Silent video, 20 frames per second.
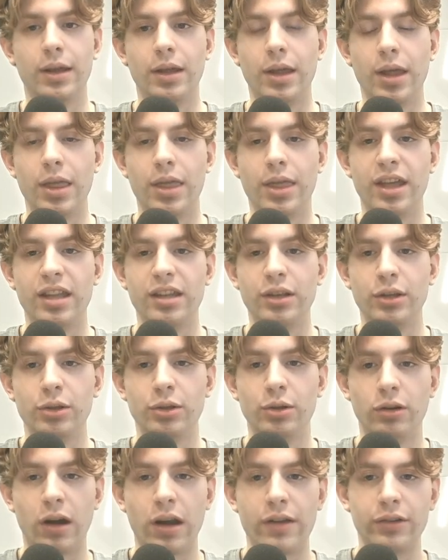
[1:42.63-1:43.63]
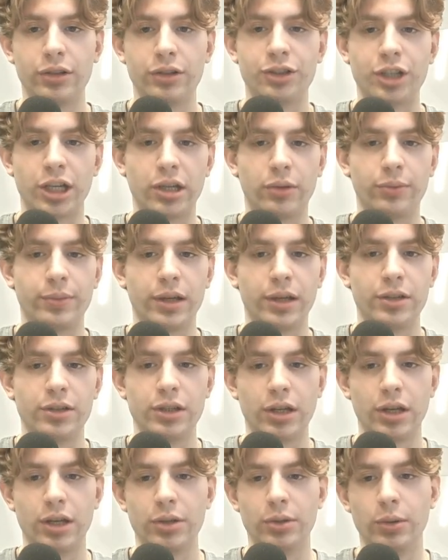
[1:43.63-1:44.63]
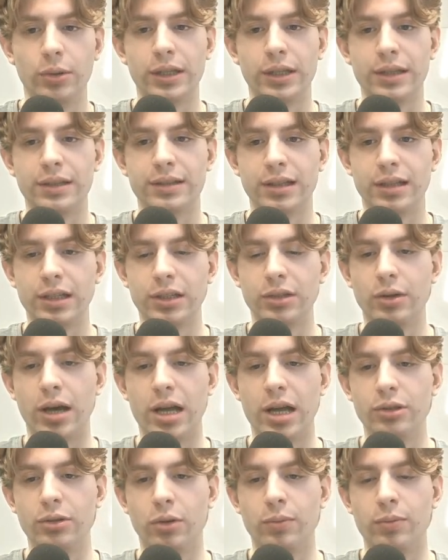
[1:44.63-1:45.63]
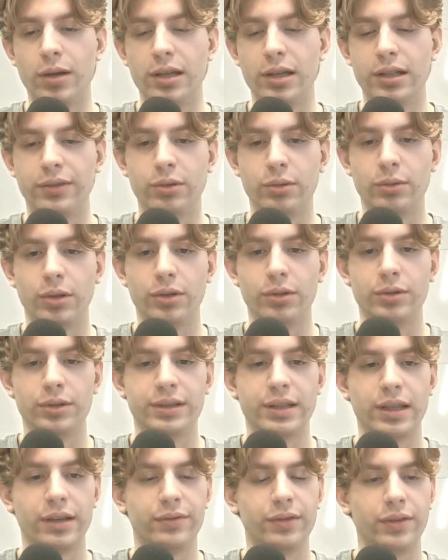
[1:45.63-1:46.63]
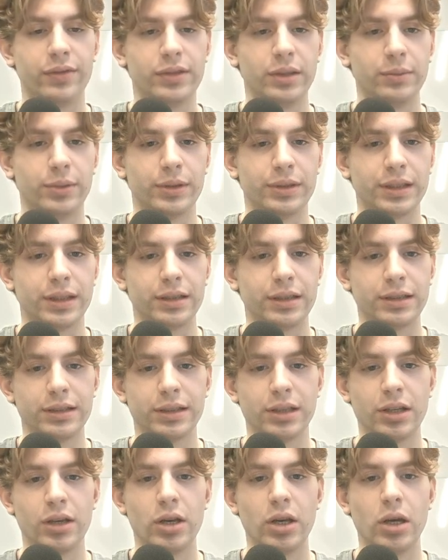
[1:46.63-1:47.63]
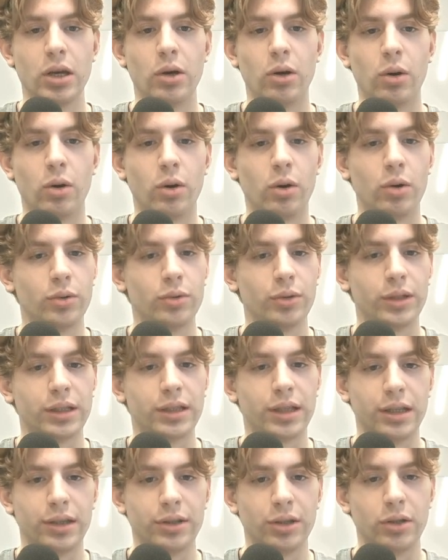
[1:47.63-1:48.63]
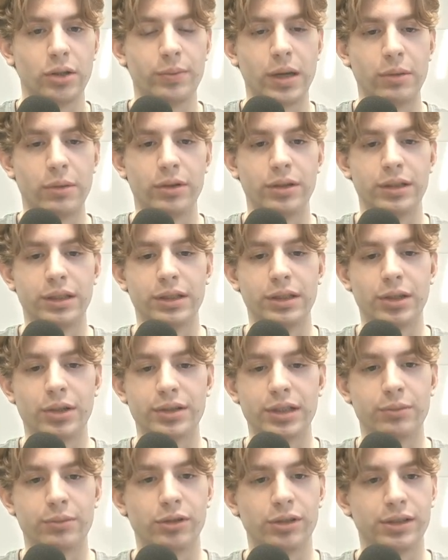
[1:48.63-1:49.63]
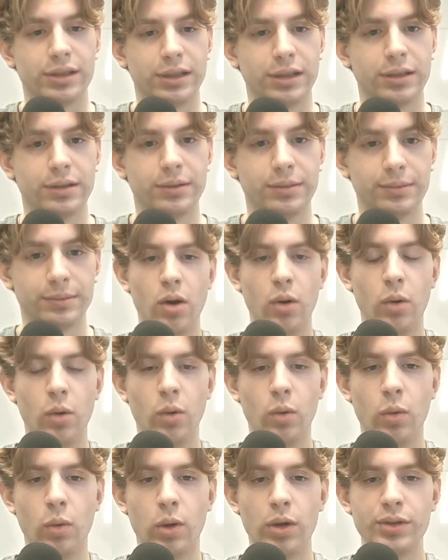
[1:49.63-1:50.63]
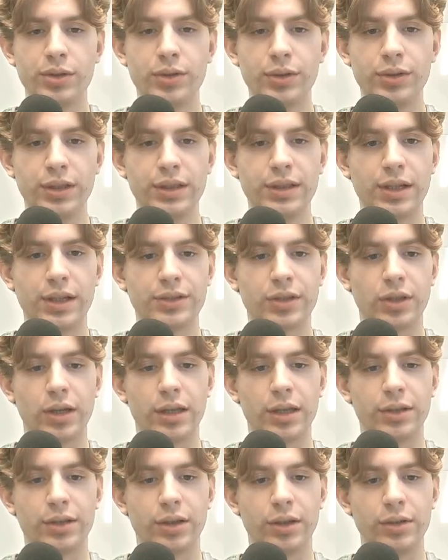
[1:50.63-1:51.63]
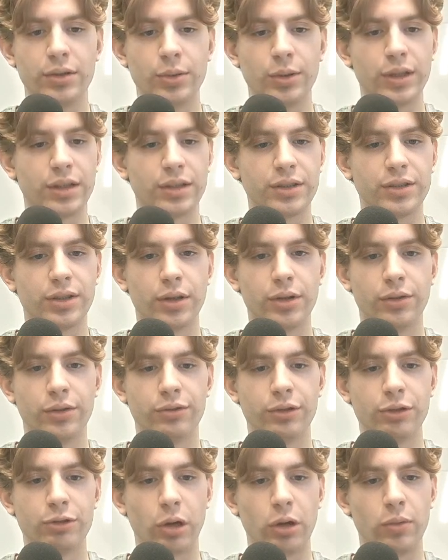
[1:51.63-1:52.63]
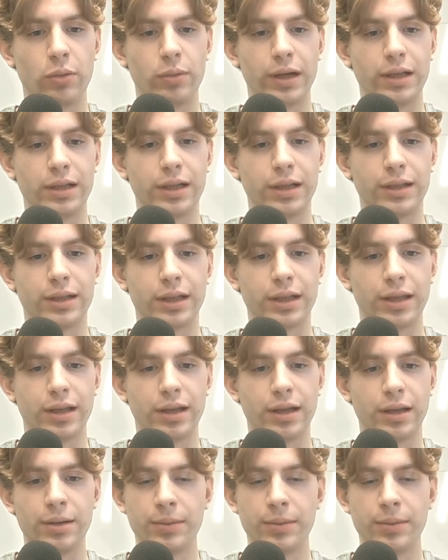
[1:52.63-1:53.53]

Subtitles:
Then you arrive on the checkout page. You can select the annual plan if you want to save 15%, or you can enter your payment details and proceed. Once your details are entered, you can start the free trial by clicking there.